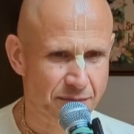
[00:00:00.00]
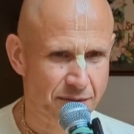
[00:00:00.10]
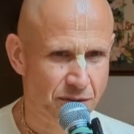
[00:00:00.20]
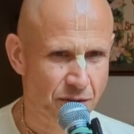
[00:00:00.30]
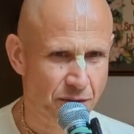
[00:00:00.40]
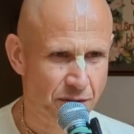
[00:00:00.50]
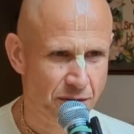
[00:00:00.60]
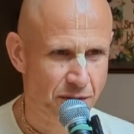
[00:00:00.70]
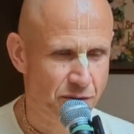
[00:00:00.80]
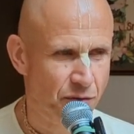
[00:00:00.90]
So
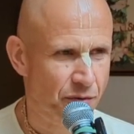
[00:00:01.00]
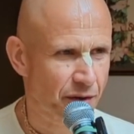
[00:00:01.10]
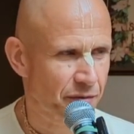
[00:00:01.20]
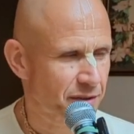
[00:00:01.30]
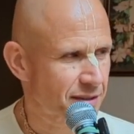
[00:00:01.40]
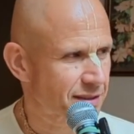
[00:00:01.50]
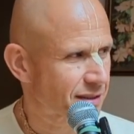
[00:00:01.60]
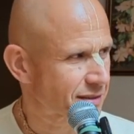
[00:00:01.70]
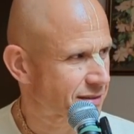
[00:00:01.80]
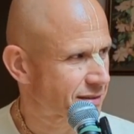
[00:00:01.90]
far we
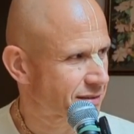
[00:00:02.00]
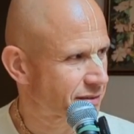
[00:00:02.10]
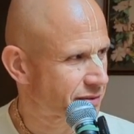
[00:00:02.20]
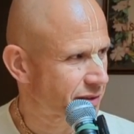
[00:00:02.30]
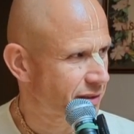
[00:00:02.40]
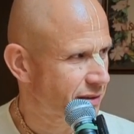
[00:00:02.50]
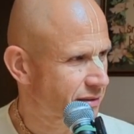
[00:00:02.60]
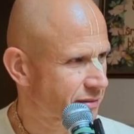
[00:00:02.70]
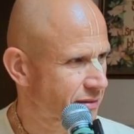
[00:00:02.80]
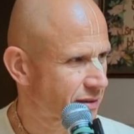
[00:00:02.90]
discussed 3
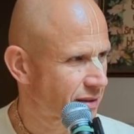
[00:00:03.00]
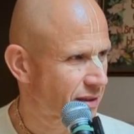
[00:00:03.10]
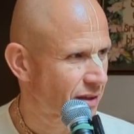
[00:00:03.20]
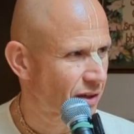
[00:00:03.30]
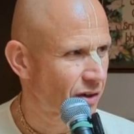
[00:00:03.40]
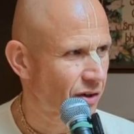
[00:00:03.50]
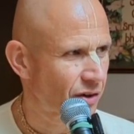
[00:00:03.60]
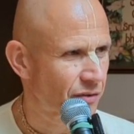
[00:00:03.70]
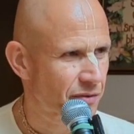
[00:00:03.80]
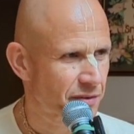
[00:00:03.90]

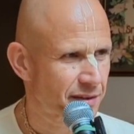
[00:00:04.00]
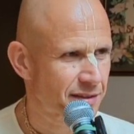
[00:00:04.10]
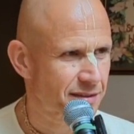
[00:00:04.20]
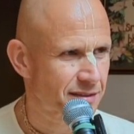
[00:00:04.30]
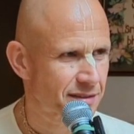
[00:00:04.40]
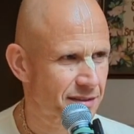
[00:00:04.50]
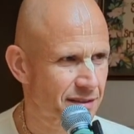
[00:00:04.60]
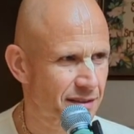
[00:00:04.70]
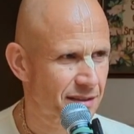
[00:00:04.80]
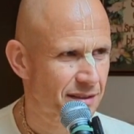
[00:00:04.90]
of these
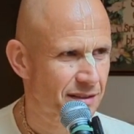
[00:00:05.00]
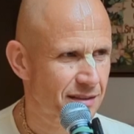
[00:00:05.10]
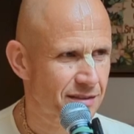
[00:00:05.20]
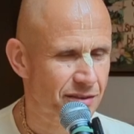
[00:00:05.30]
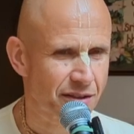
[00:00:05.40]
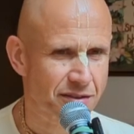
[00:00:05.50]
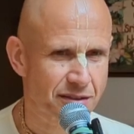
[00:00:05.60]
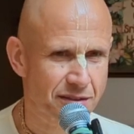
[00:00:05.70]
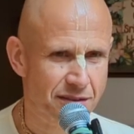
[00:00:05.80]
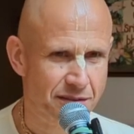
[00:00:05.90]

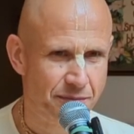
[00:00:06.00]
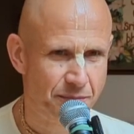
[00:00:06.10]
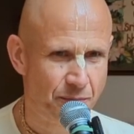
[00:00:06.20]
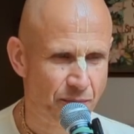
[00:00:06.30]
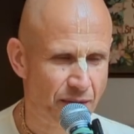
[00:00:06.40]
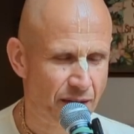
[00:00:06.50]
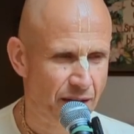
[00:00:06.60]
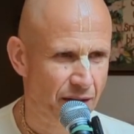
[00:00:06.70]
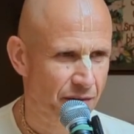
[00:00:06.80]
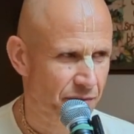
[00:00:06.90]
treasures.
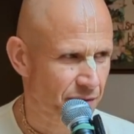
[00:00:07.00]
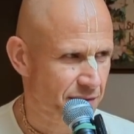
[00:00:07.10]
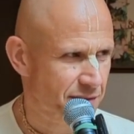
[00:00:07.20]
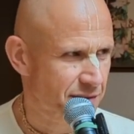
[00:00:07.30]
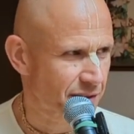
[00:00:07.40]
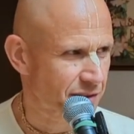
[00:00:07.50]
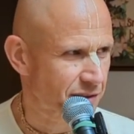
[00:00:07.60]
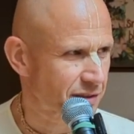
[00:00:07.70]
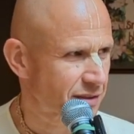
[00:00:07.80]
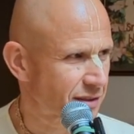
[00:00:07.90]
First
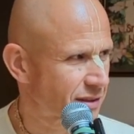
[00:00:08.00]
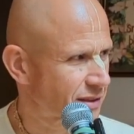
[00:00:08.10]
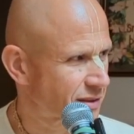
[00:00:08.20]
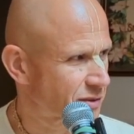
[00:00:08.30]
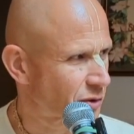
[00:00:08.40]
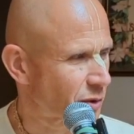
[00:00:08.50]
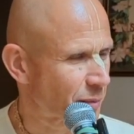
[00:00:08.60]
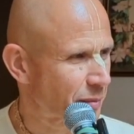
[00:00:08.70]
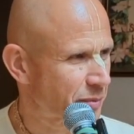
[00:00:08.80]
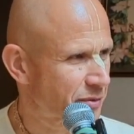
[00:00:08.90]
treasure, do you
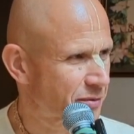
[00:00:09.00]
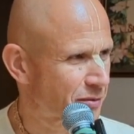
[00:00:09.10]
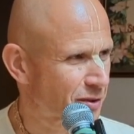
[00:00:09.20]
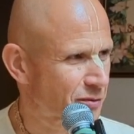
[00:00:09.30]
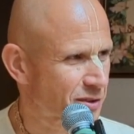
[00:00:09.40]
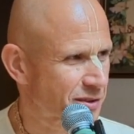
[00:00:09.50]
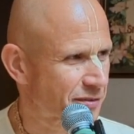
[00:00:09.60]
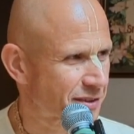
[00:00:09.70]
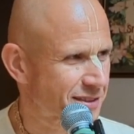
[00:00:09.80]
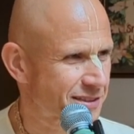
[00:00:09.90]
remember what was the
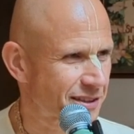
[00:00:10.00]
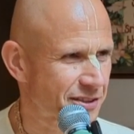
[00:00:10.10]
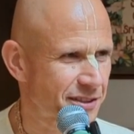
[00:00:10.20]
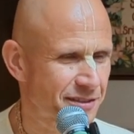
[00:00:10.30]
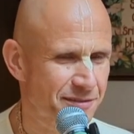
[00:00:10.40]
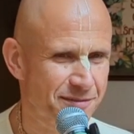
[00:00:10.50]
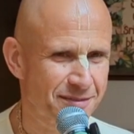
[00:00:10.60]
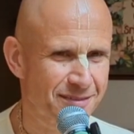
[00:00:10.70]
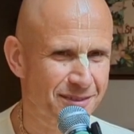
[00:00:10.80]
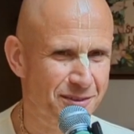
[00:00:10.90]
first treasure
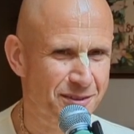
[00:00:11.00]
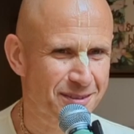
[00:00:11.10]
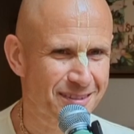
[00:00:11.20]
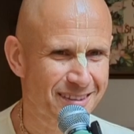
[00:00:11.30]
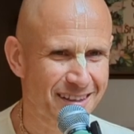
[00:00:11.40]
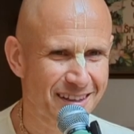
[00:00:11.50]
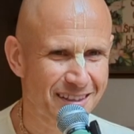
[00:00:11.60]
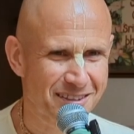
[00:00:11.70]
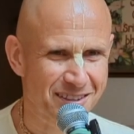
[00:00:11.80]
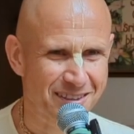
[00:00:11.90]
that
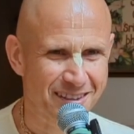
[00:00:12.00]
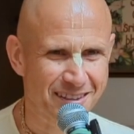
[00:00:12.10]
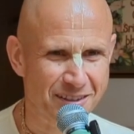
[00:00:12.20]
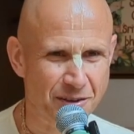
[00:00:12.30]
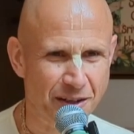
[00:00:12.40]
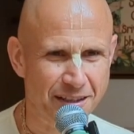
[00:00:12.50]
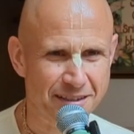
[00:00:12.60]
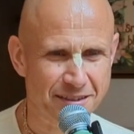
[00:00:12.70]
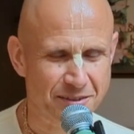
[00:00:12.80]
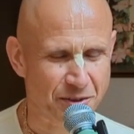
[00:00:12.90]
Chaitanya
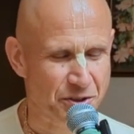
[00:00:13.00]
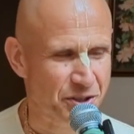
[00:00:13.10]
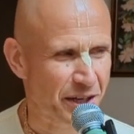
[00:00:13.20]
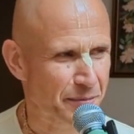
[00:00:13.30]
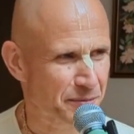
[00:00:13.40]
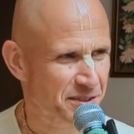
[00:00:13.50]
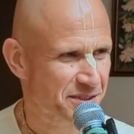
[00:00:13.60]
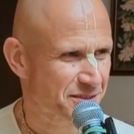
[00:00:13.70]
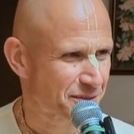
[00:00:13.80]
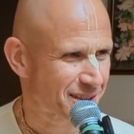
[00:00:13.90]
collected, or
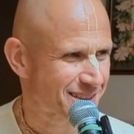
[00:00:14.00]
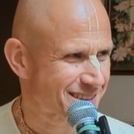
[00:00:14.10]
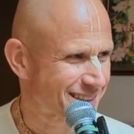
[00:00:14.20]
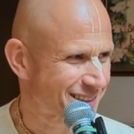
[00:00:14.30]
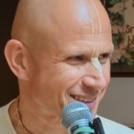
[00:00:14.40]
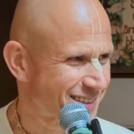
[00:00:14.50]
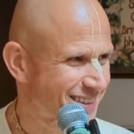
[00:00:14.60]
gems we can say?